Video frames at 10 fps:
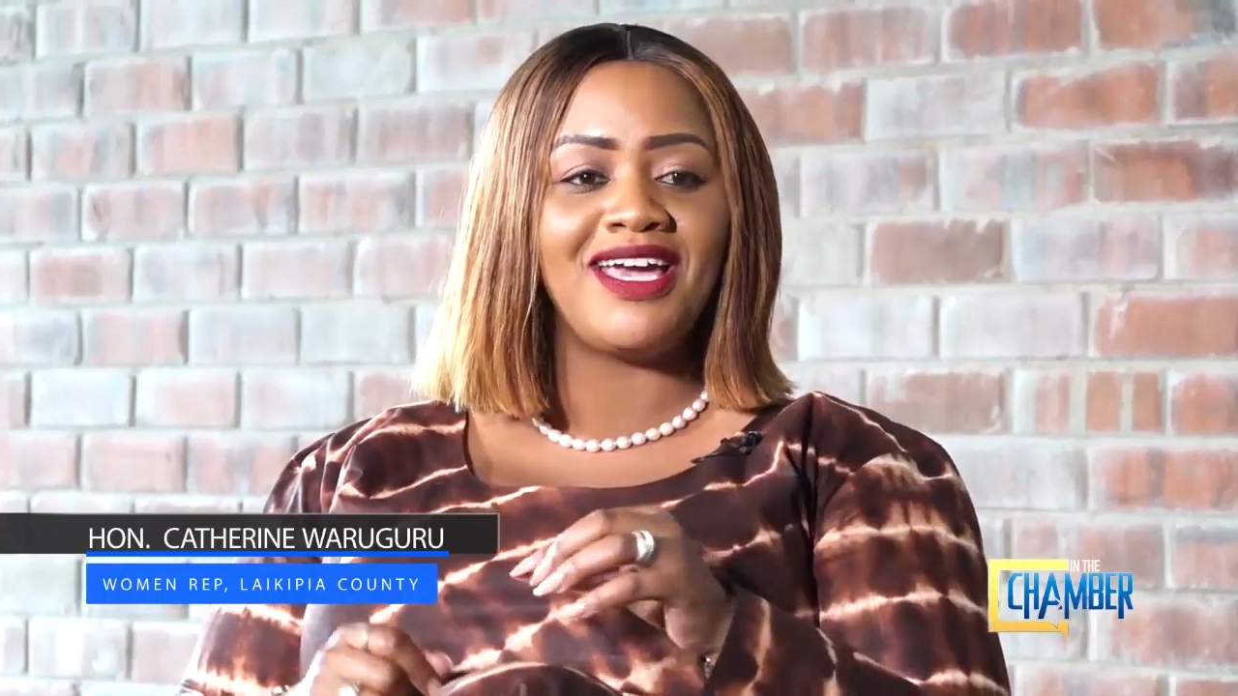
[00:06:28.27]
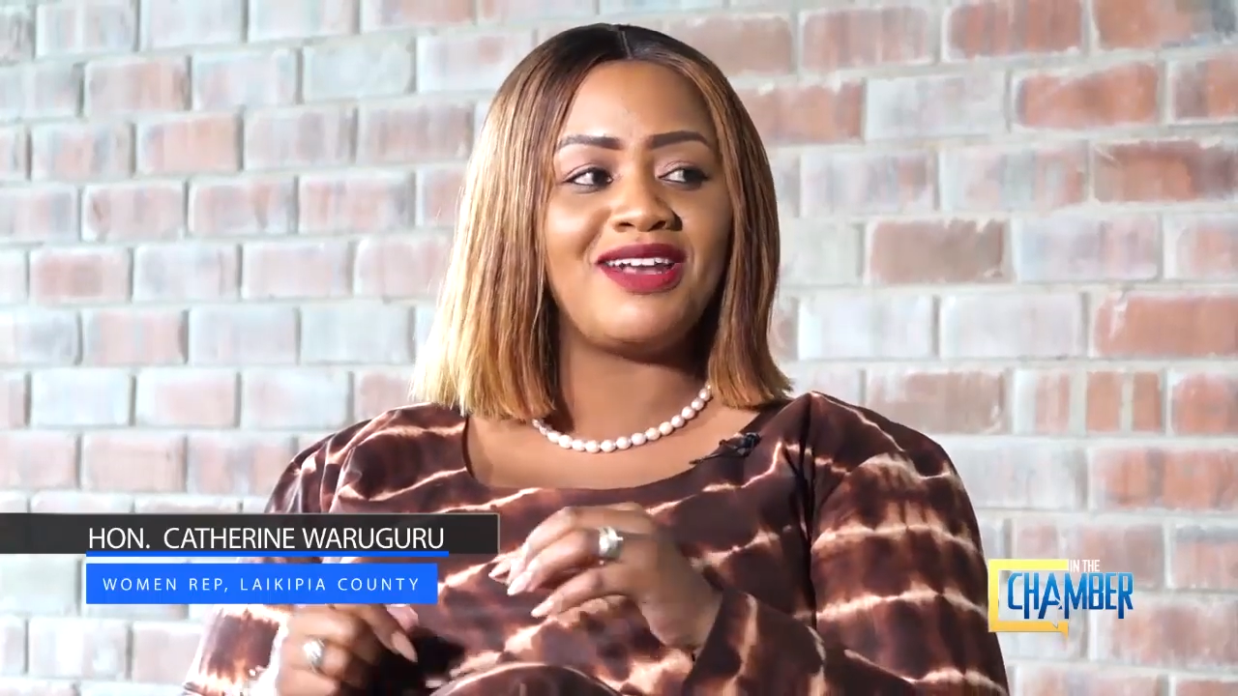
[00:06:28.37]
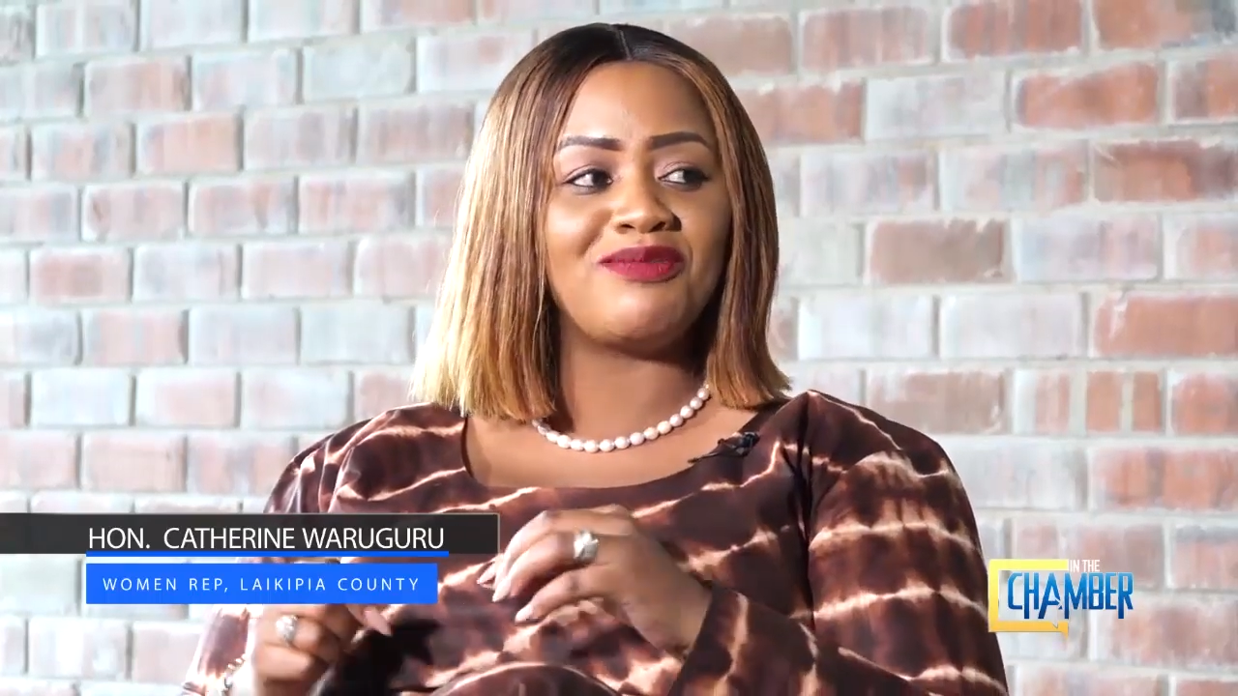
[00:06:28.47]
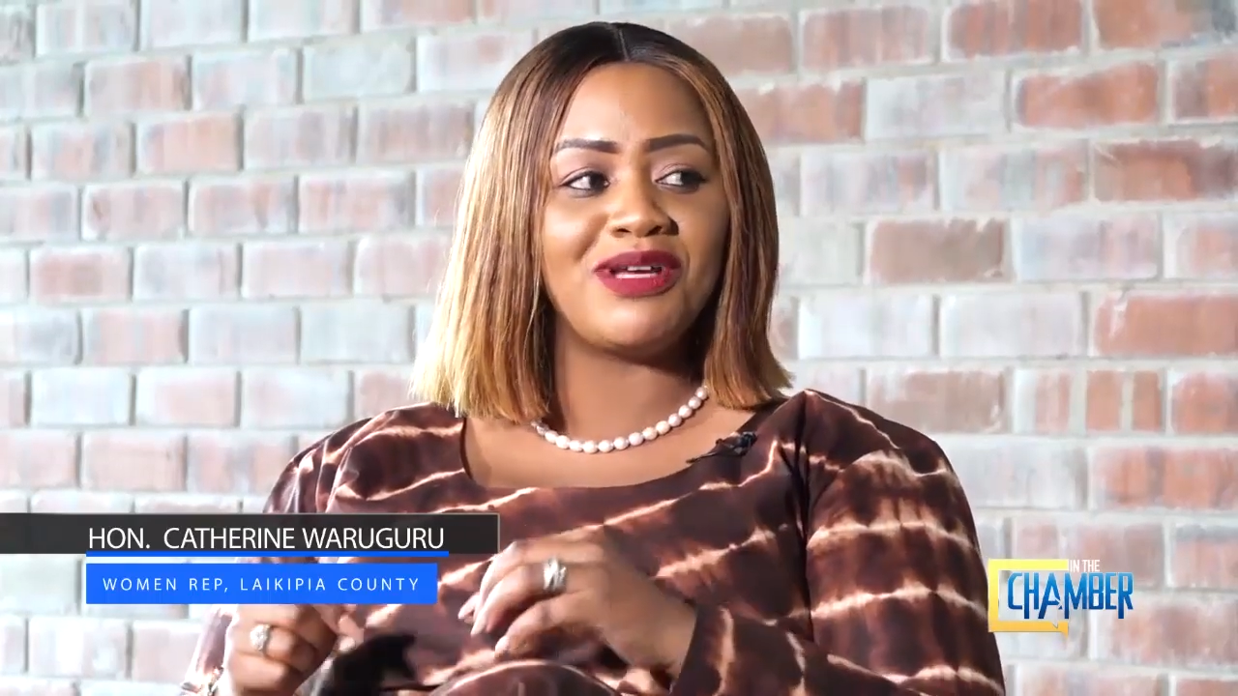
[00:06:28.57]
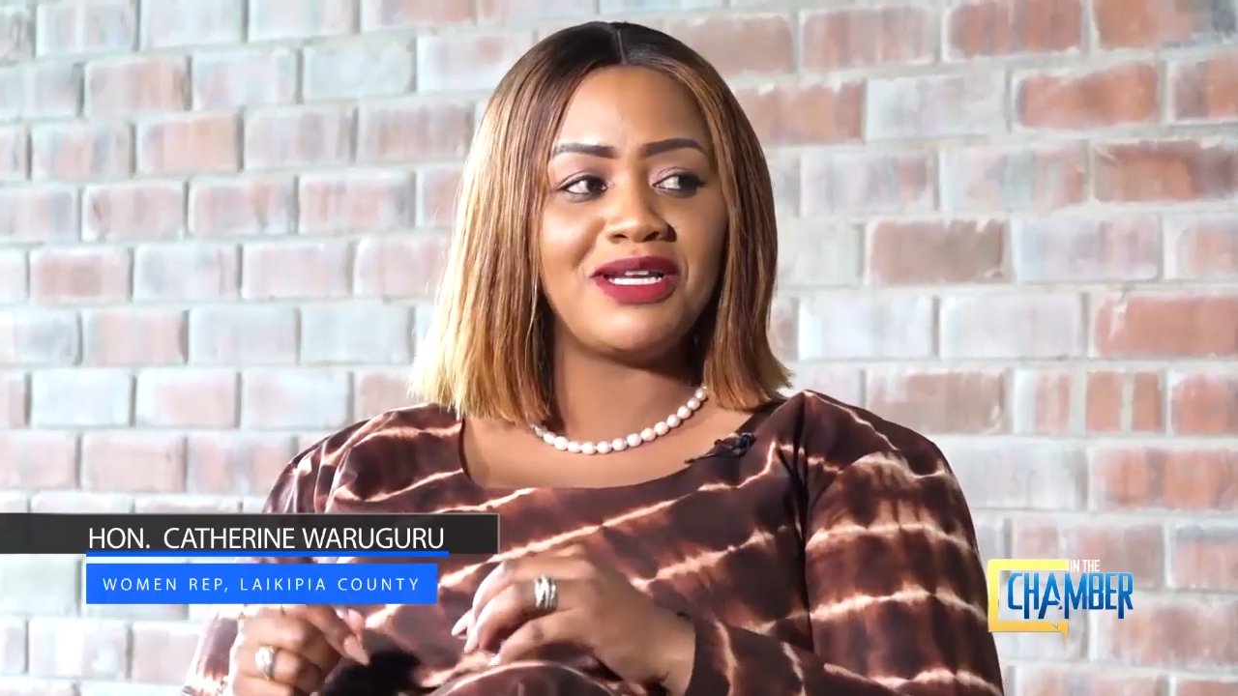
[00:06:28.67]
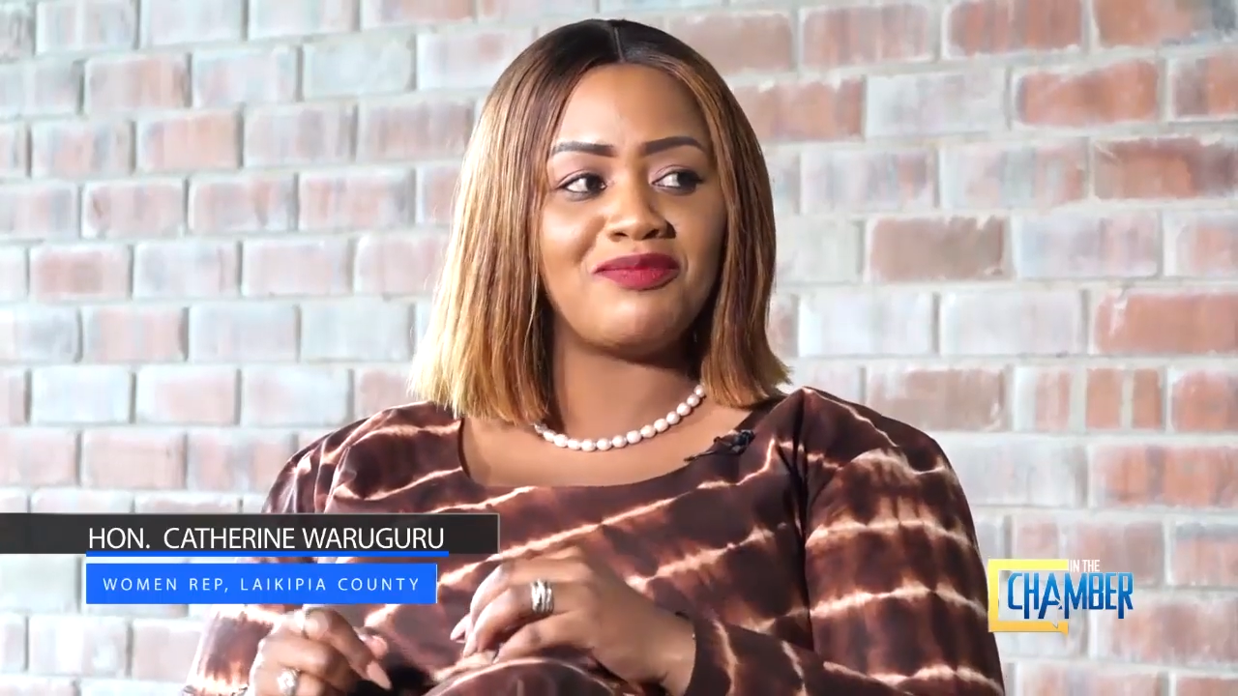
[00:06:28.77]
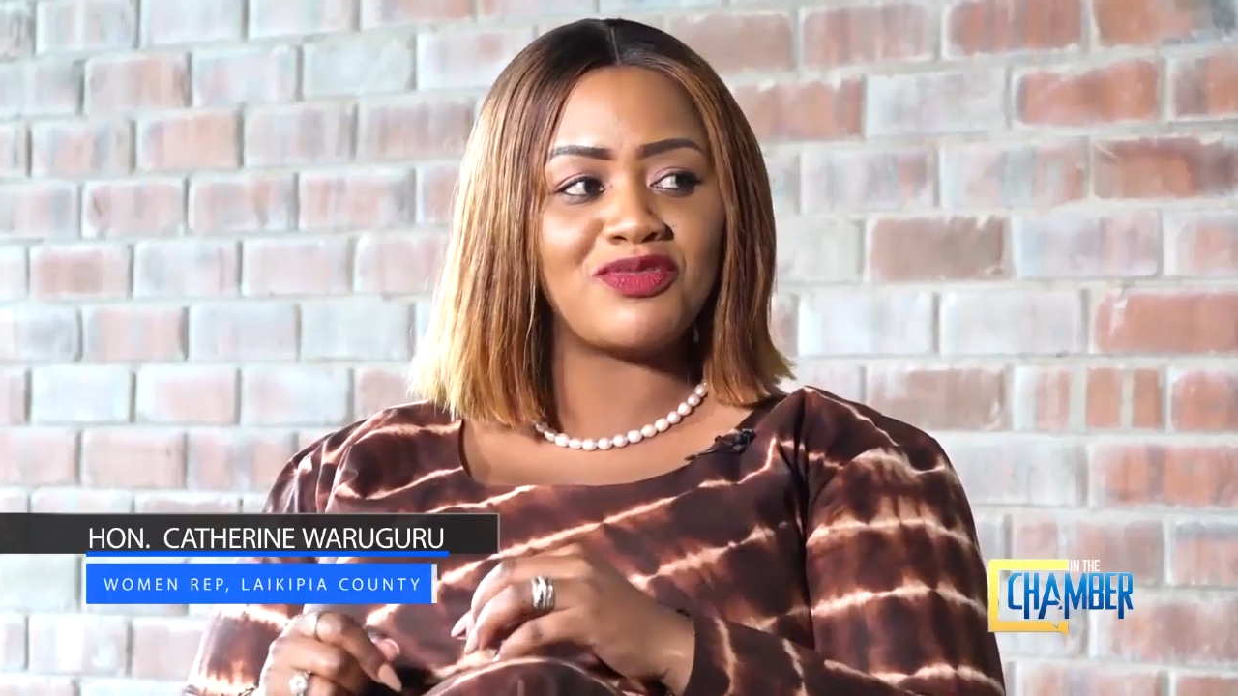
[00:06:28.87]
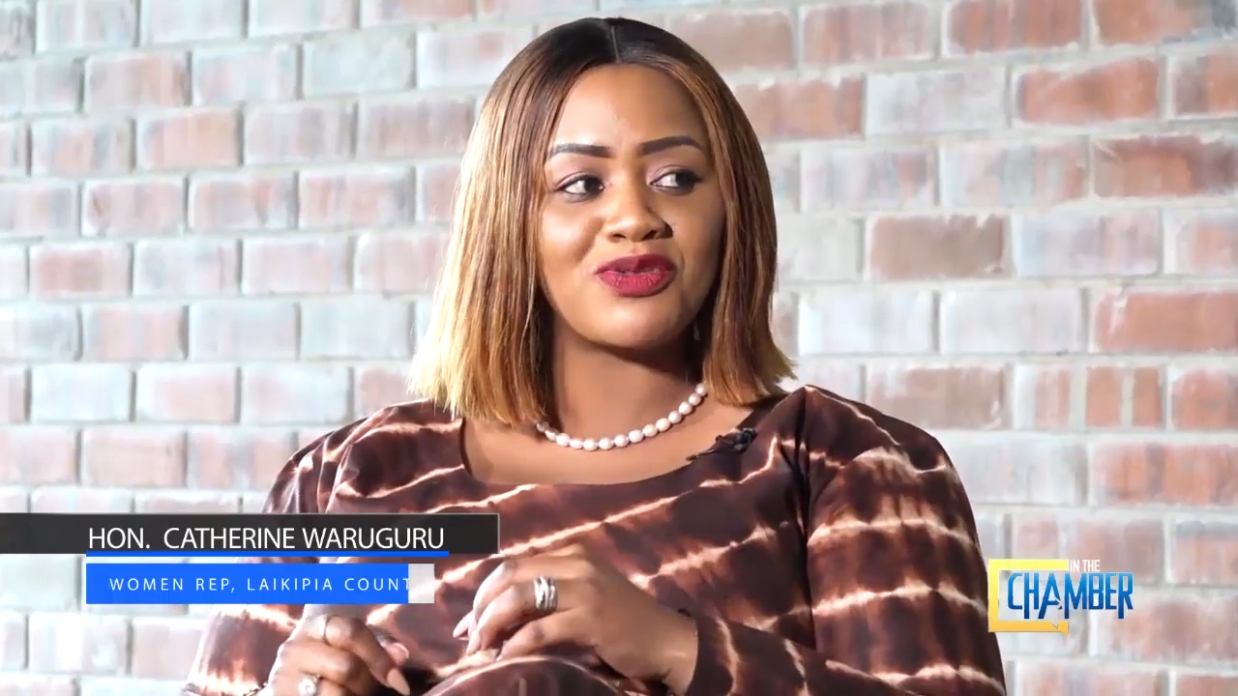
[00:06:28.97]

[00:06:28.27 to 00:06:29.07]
and William